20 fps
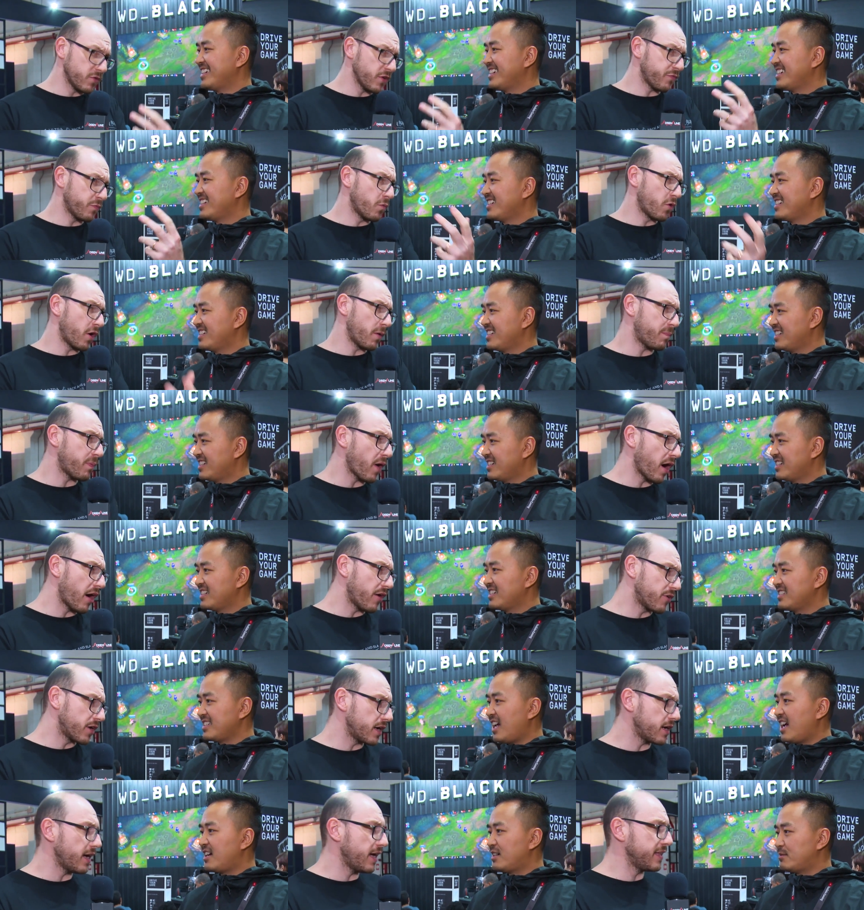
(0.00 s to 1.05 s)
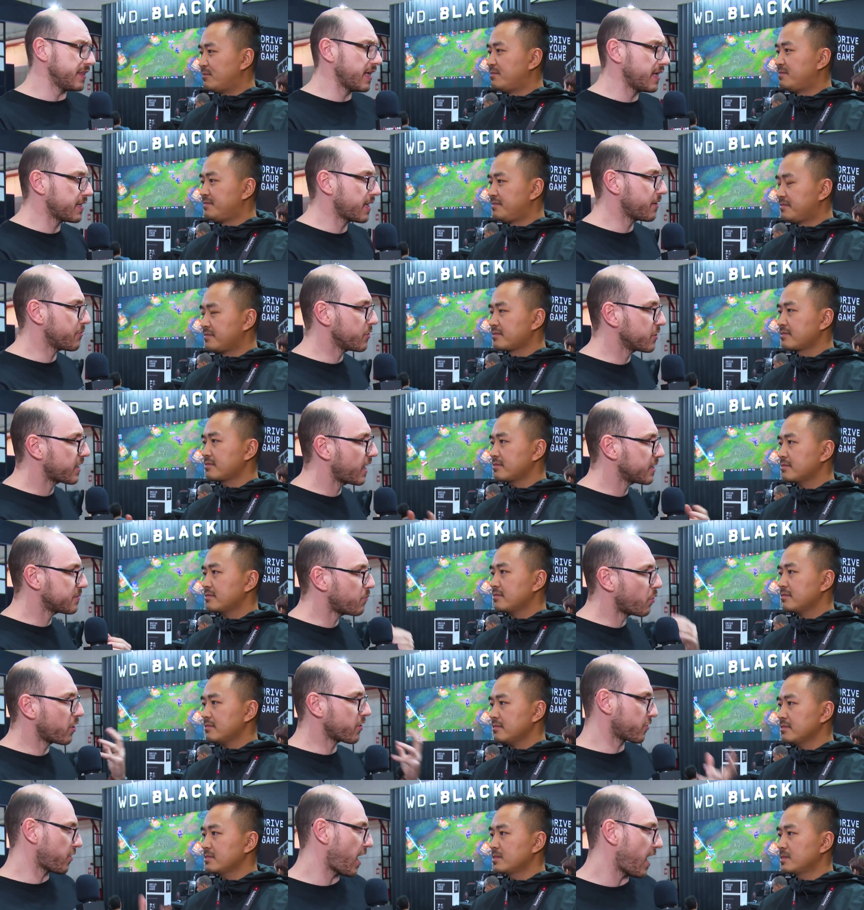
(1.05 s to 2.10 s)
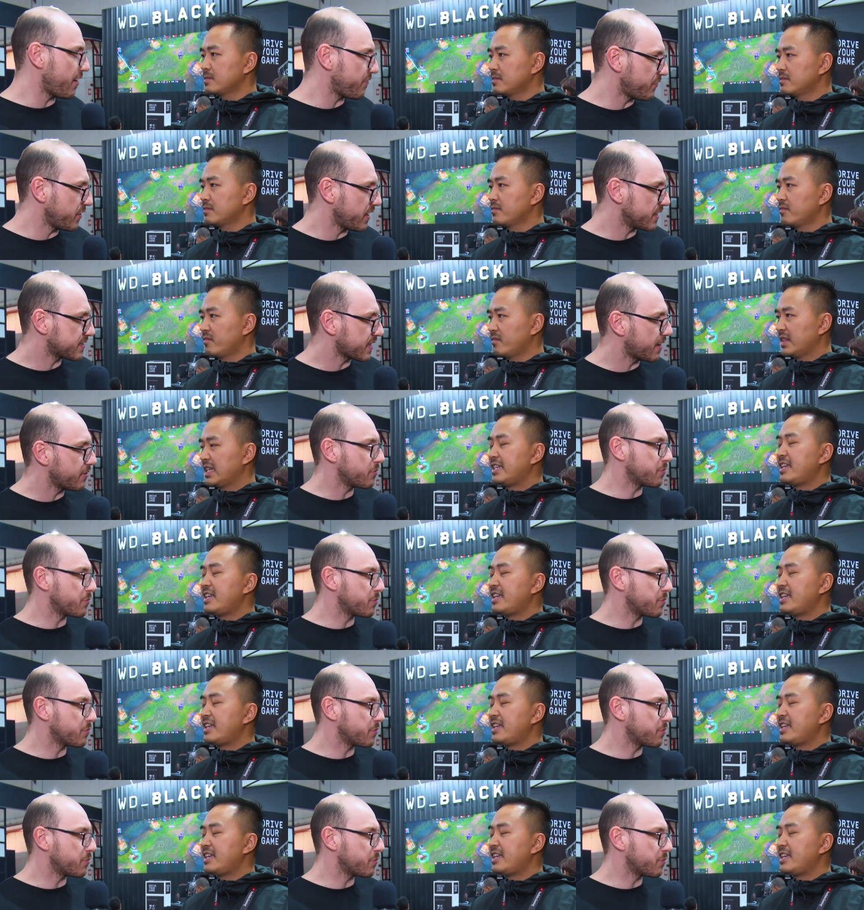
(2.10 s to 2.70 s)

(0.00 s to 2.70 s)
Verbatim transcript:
Speaker 1: with more power and then I will get more graphics. I